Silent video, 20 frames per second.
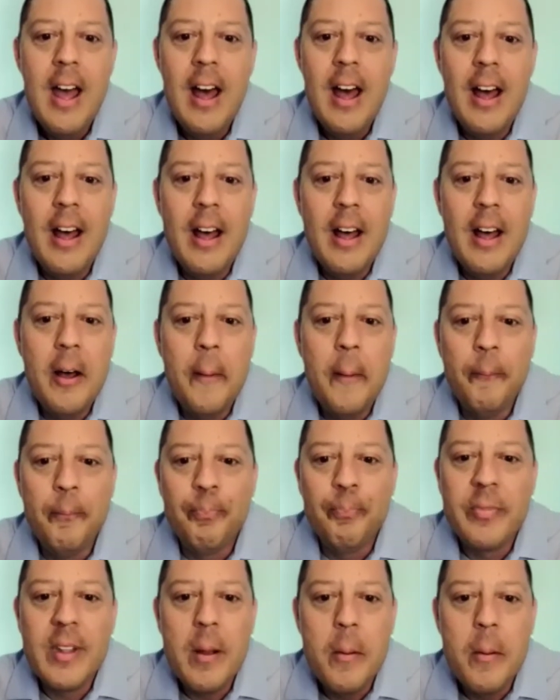And
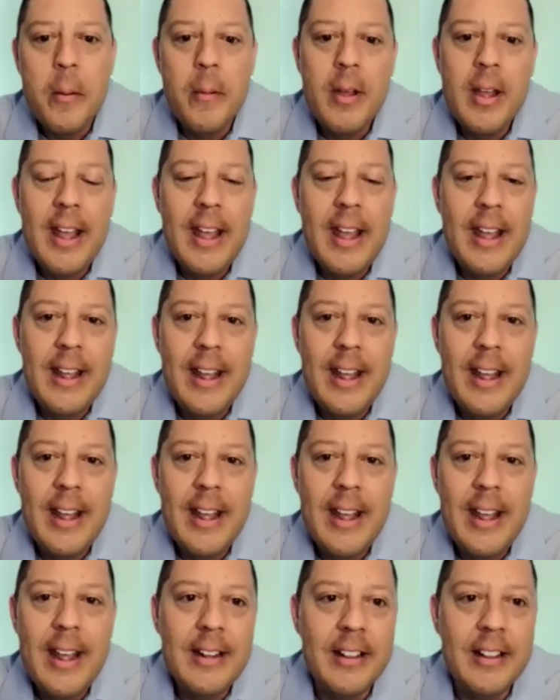
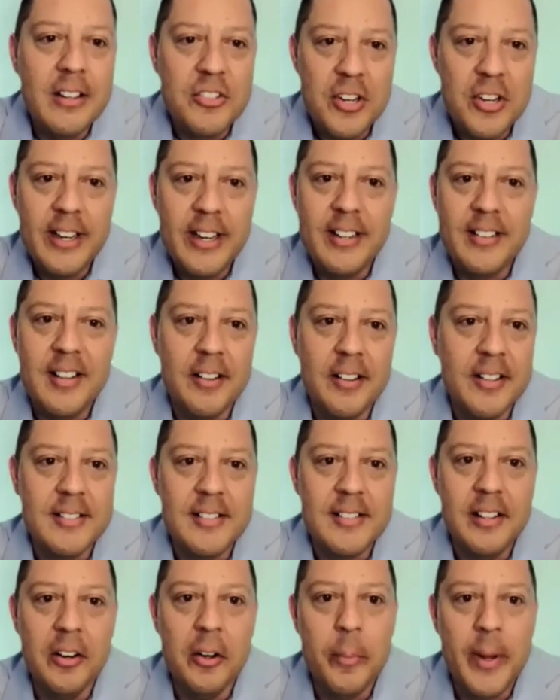they're trying to
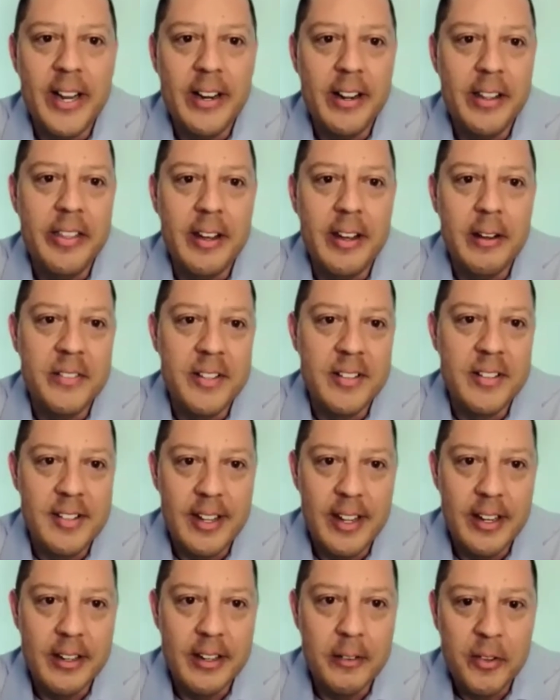tell us, petty
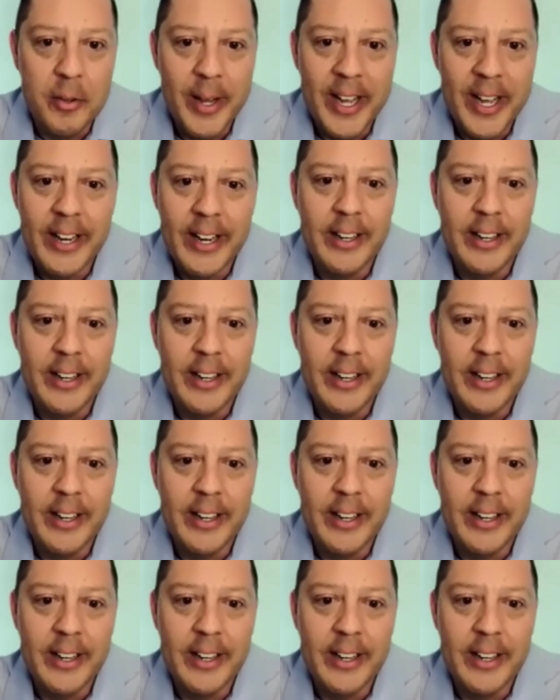theft is the end of